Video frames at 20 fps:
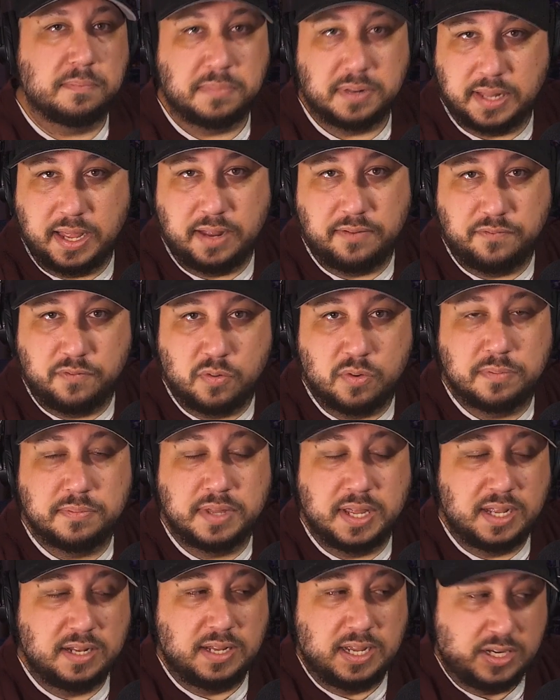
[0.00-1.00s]
platform
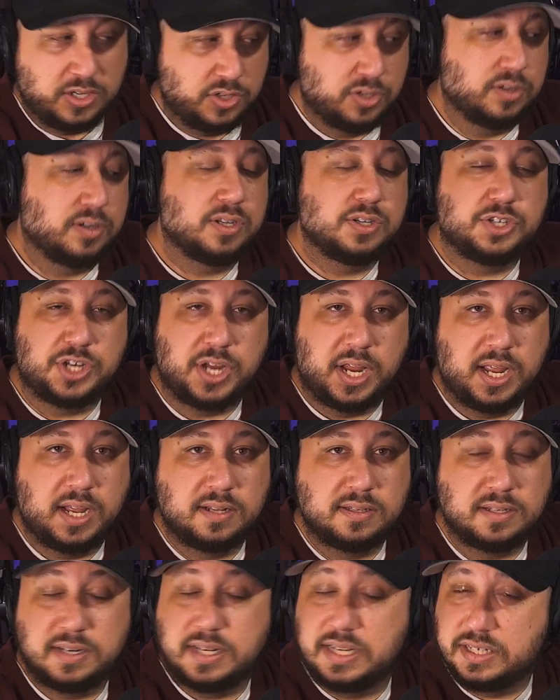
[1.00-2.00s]
that took a
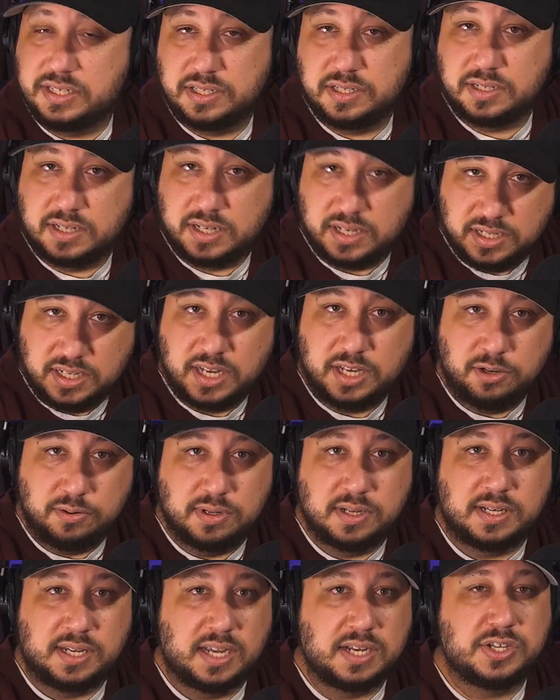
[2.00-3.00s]
chance and is continuing
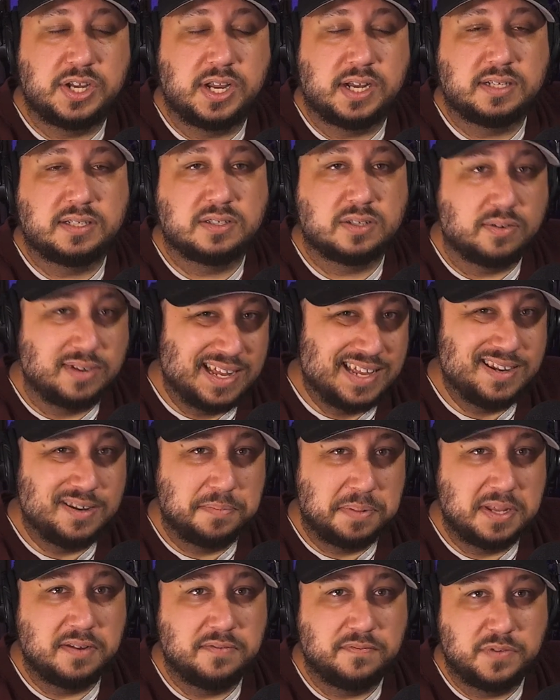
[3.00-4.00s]
to take chances on
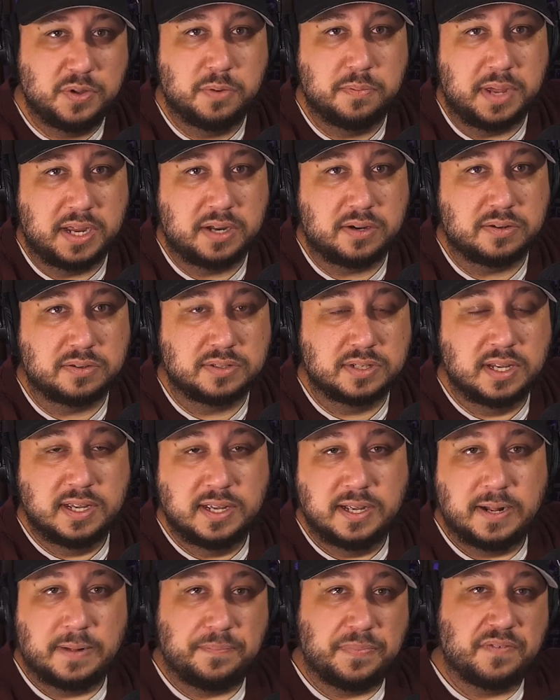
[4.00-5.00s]
independent filmmakers.
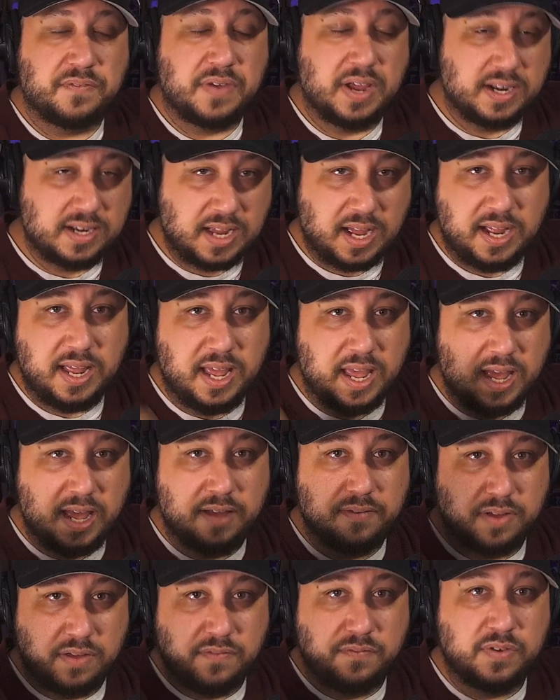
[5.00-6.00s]
In fact, I
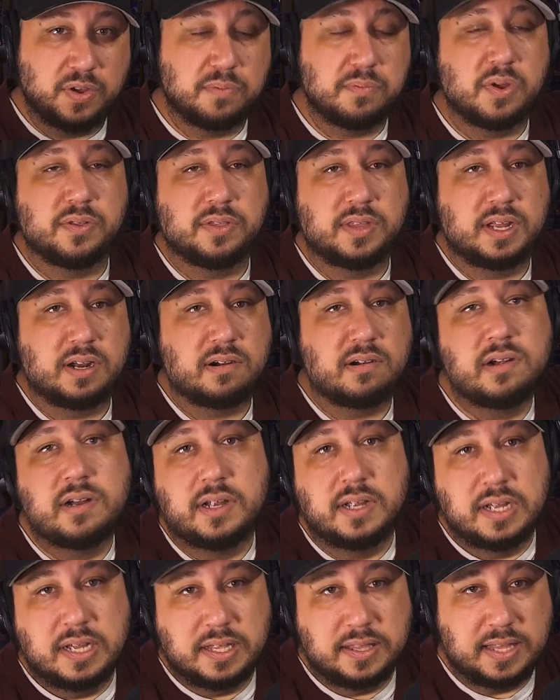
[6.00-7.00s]
have a film on there
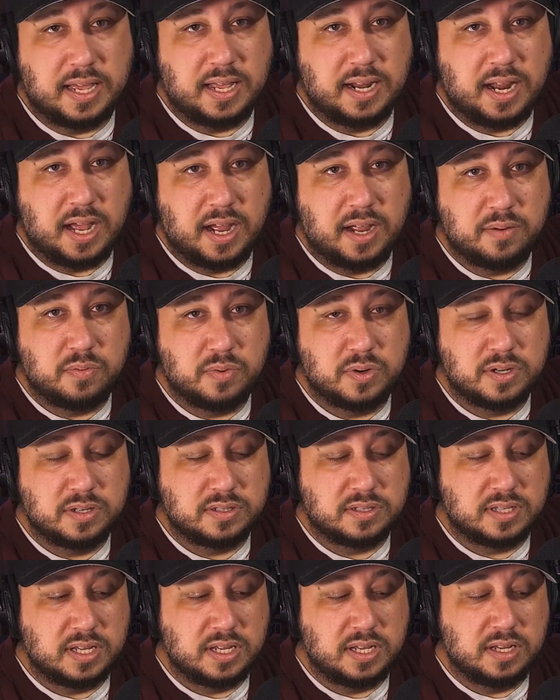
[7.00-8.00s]
that I
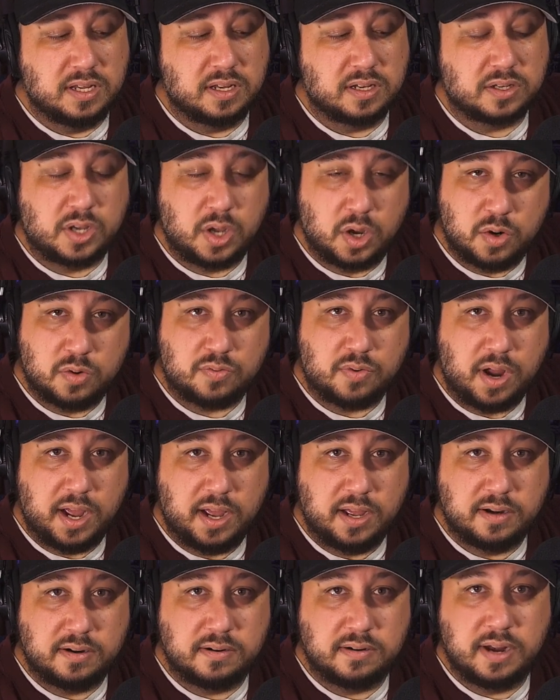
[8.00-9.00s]
was the
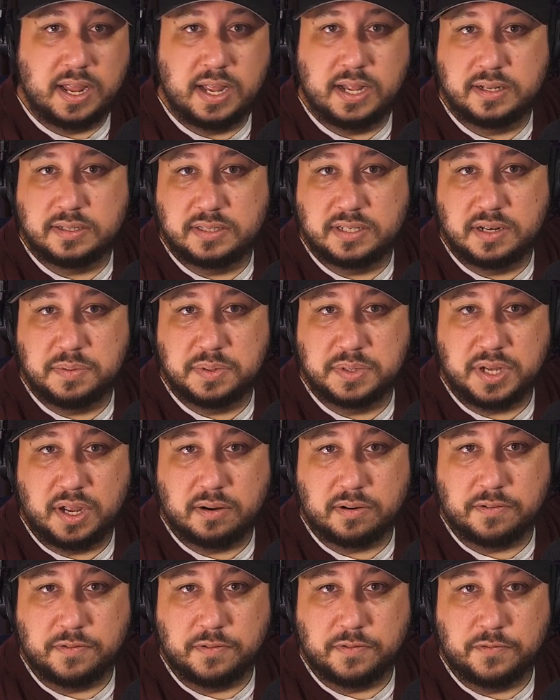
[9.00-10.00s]
co-writer and
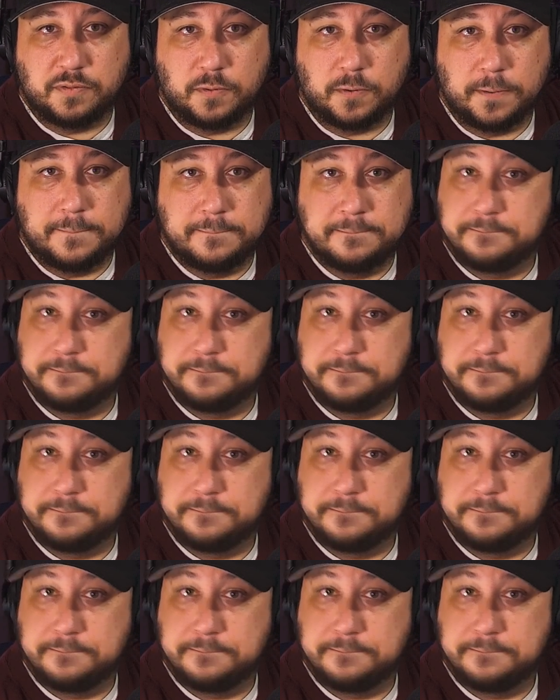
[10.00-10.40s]
cinematographer for.